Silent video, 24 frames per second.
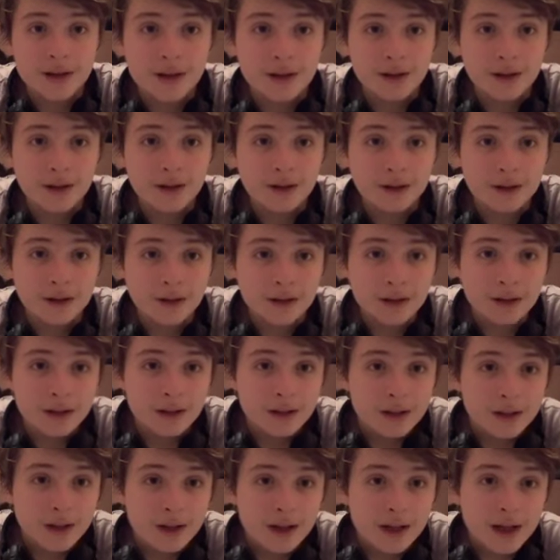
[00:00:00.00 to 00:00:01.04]
I
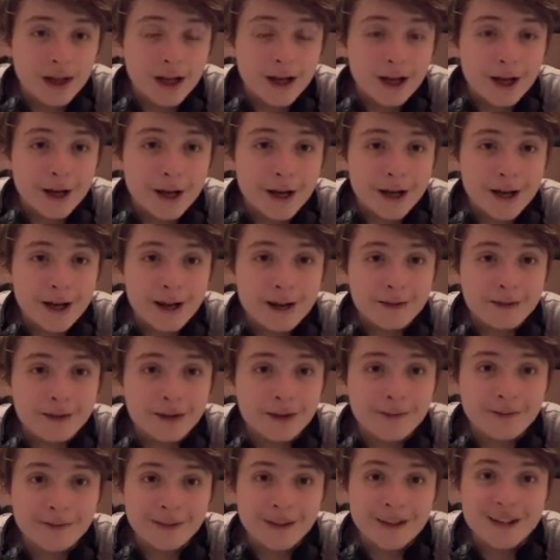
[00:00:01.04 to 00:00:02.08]
have a
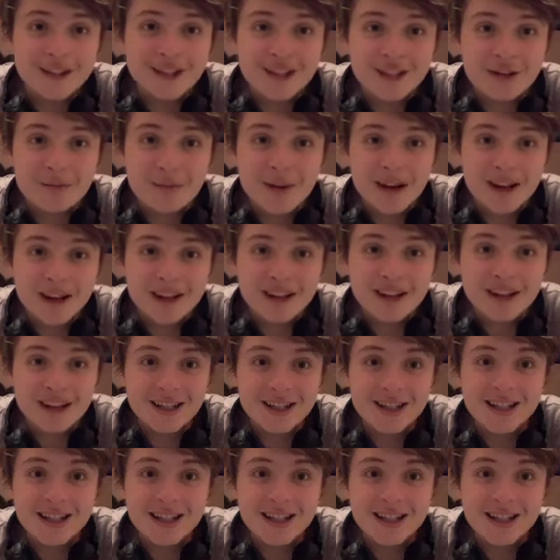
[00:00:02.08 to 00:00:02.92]
confession to make.